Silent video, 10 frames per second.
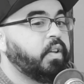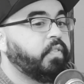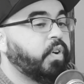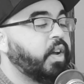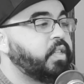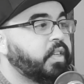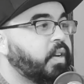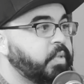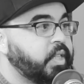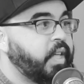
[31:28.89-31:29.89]
for us to
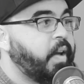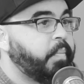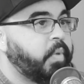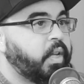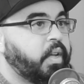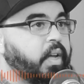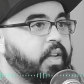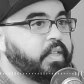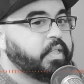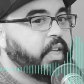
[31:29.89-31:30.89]
come to them.
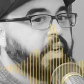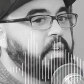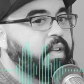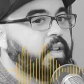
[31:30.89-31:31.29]
And it's like,